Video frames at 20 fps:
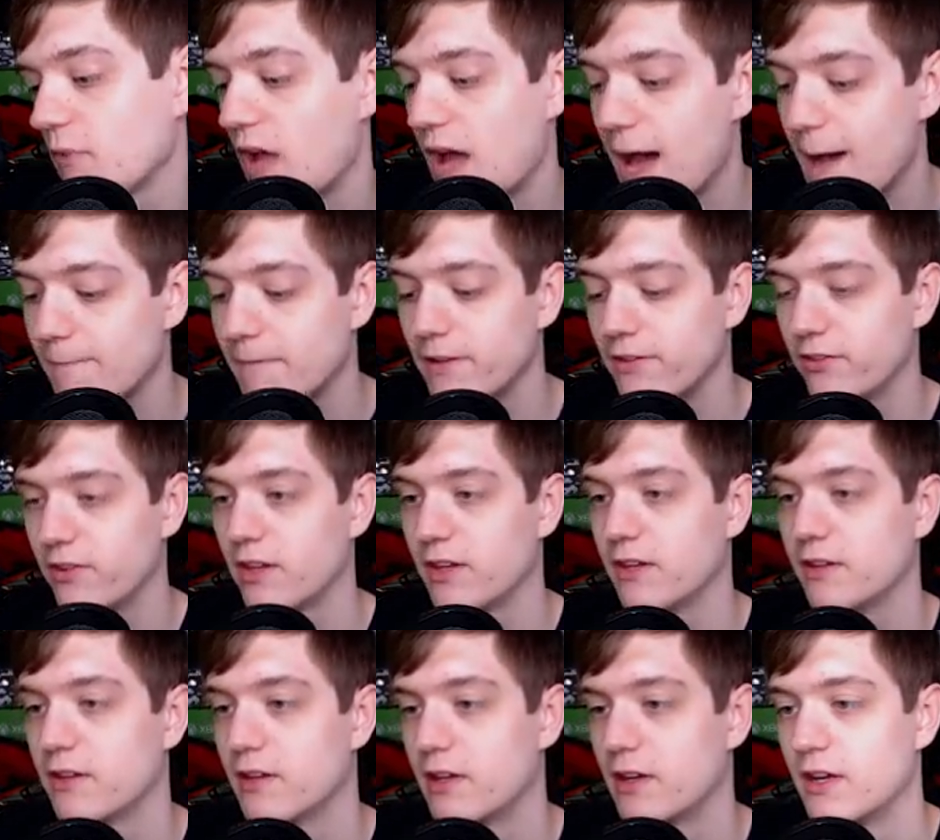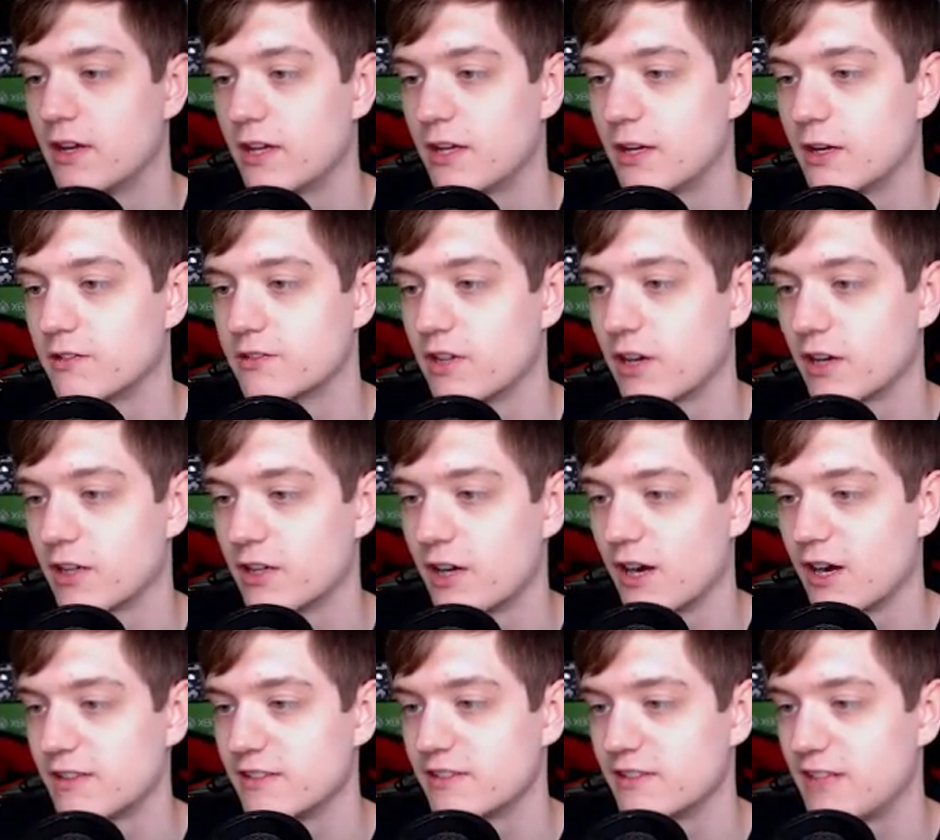obviously, here's our
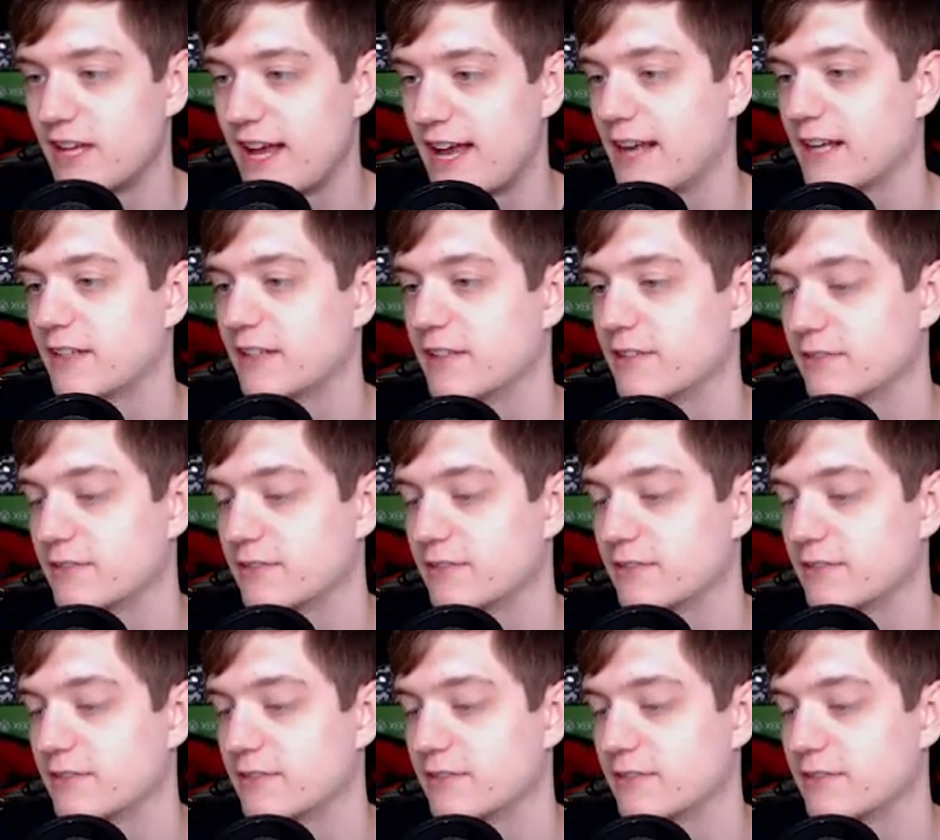card stack.